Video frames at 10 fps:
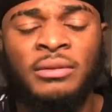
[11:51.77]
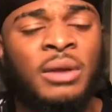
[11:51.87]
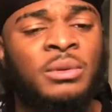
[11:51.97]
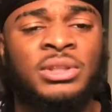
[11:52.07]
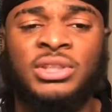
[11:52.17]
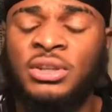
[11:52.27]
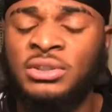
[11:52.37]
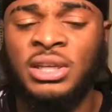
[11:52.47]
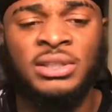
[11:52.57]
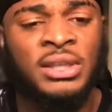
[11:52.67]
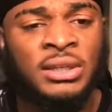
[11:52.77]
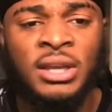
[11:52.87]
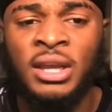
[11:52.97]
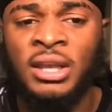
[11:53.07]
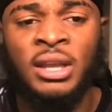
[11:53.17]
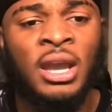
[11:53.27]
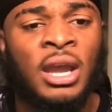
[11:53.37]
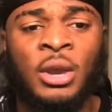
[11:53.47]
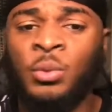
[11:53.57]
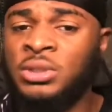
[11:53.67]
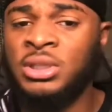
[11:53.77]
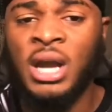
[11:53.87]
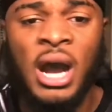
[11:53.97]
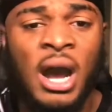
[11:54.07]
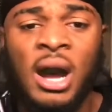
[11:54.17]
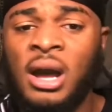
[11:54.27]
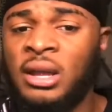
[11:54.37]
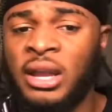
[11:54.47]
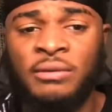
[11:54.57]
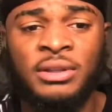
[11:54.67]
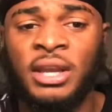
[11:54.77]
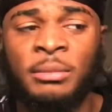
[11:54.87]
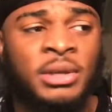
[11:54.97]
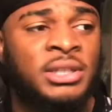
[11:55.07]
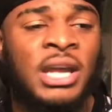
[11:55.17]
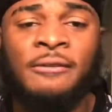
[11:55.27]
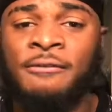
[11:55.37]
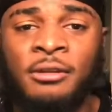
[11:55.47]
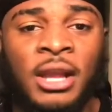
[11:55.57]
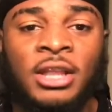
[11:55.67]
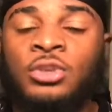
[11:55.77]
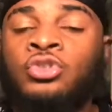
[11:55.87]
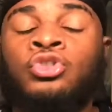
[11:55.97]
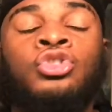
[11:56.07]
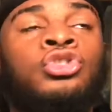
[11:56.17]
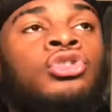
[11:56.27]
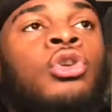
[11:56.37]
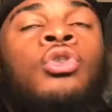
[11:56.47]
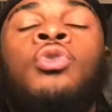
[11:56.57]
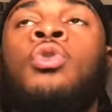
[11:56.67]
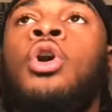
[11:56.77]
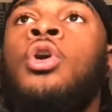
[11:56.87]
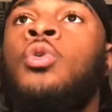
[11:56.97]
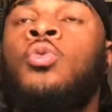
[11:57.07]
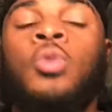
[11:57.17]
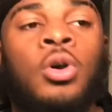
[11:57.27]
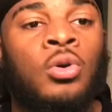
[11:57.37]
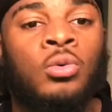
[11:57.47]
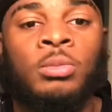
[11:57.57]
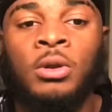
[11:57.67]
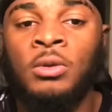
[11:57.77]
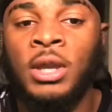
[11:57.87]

And I went to church that Sunday, went to the aisle, everything, because I felt like this was so wrong, bro.